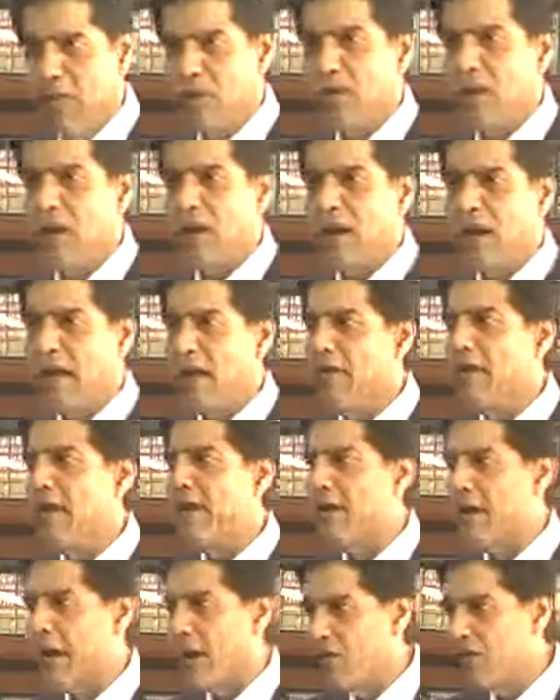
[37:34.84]
are having
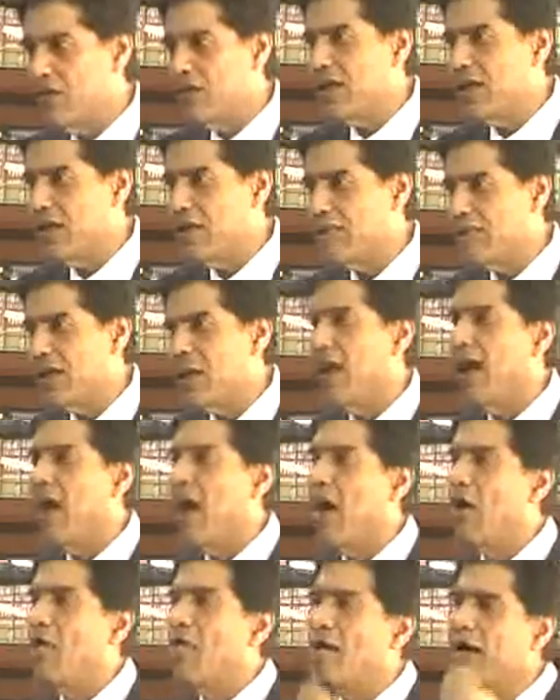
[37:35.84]
township, how
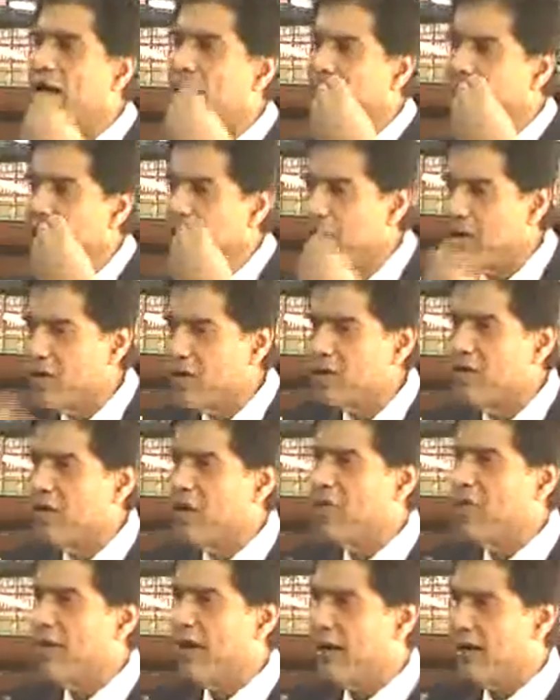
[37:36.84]
many DDQs you will
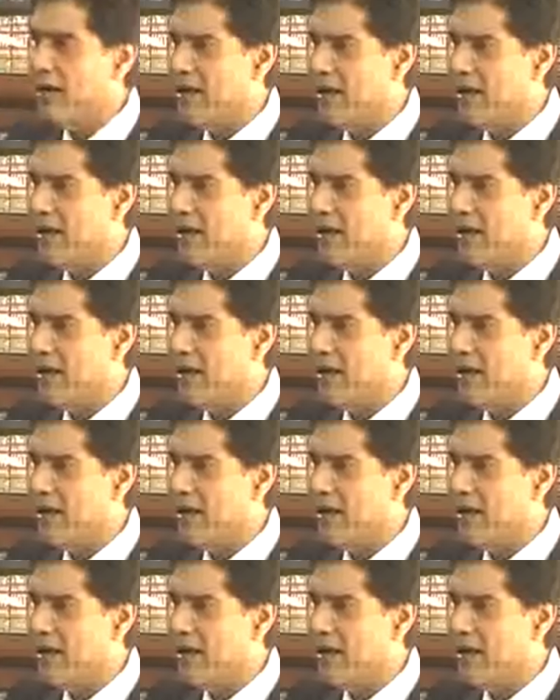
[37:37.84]
file?